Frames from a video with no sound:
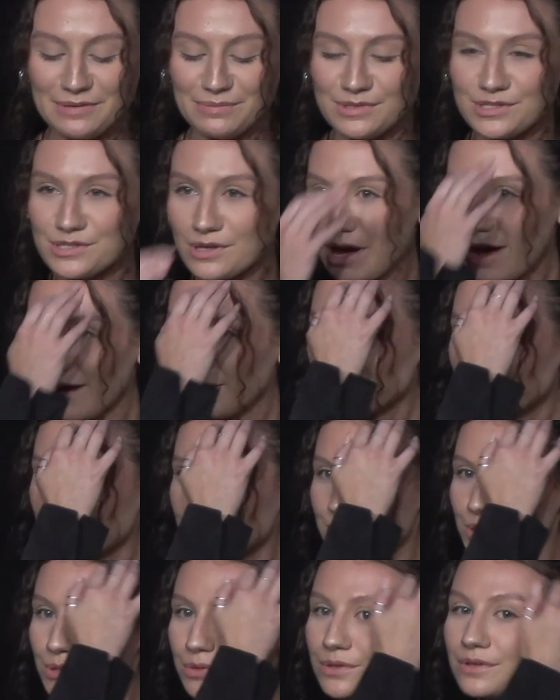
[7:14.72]
So I'm
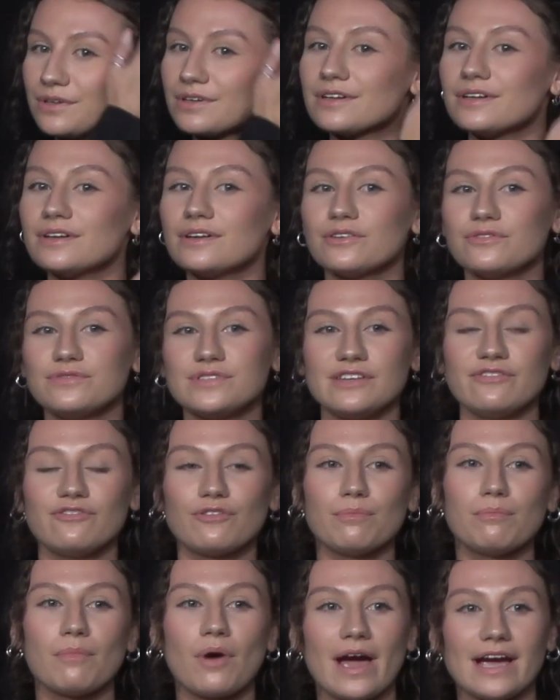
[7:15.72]
going to talk, obviously,
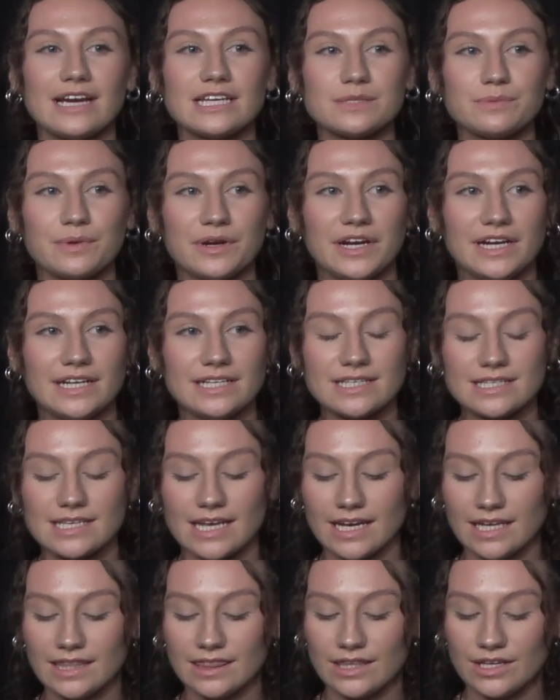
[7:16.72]
from my experience
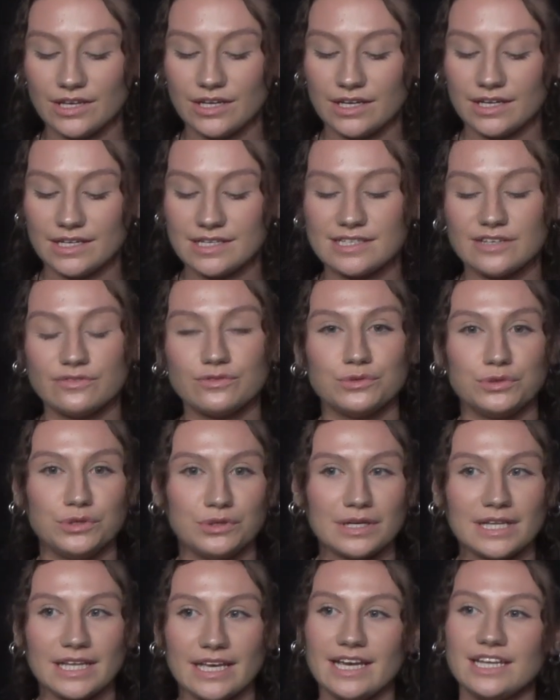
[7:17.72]
in the civil
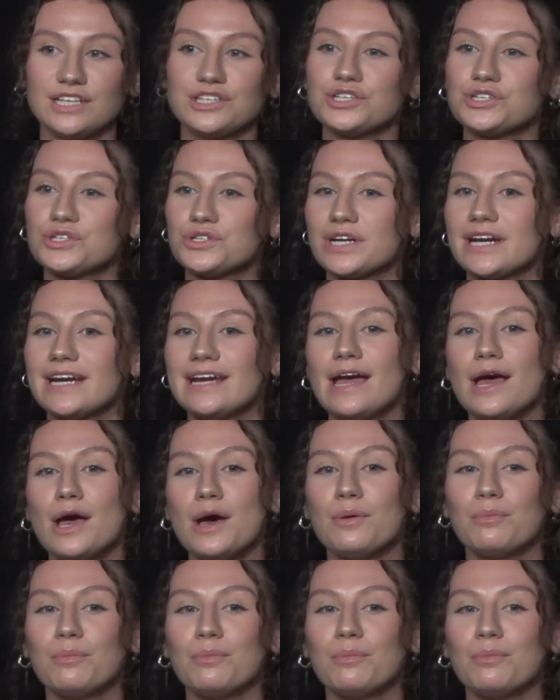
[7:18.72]
nuclear industry,